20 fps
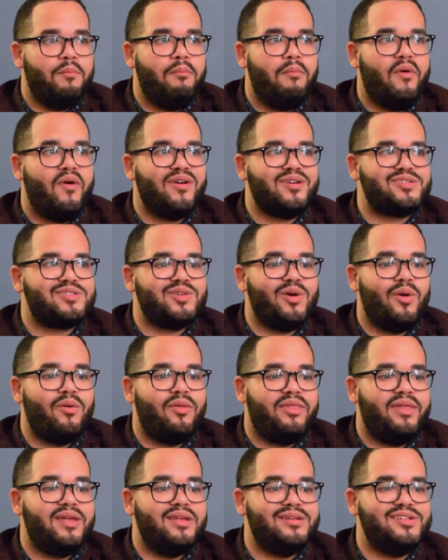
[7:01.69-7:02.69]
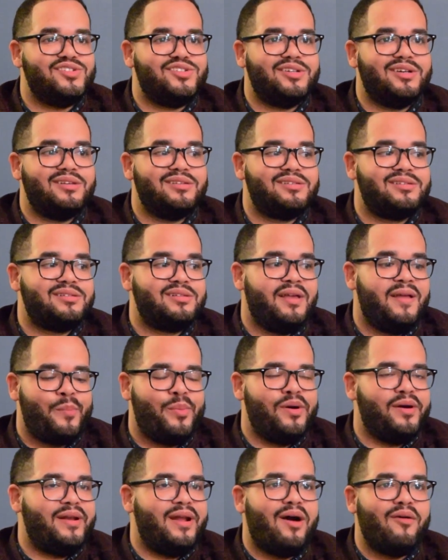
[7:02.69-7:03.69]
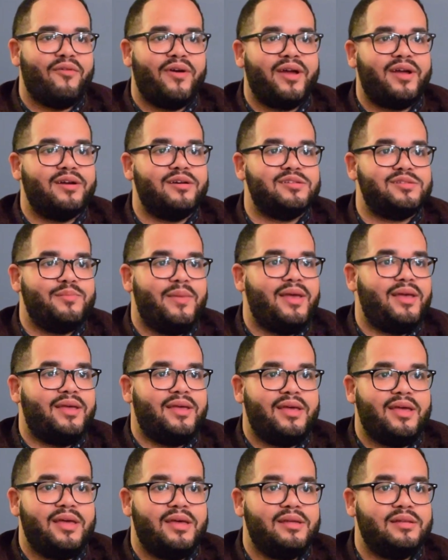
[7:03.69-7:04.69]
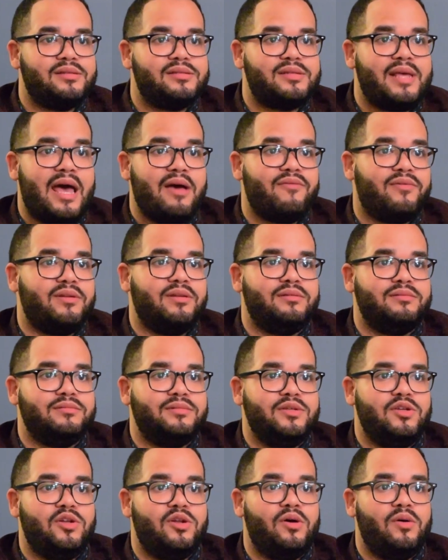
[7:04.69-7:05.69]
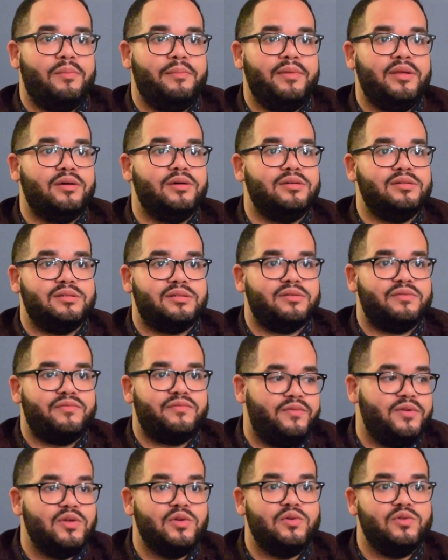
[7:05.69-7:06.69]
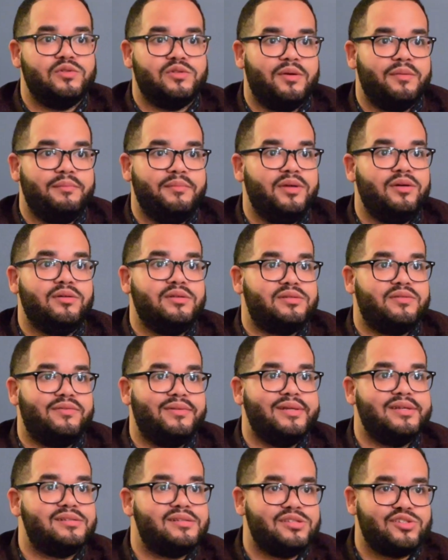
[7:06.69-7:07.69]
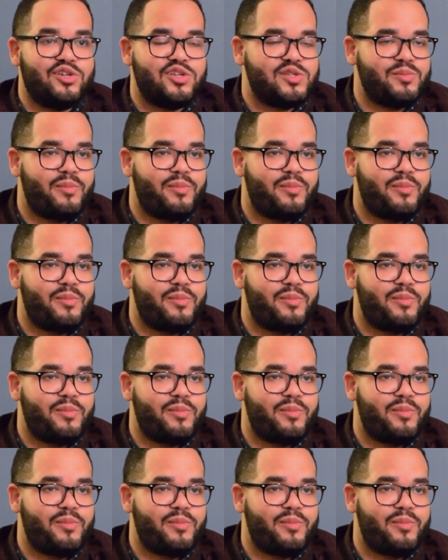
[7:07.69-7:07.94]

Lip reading: More so than just putting out records, making hits, having, millions of views or millions of listens on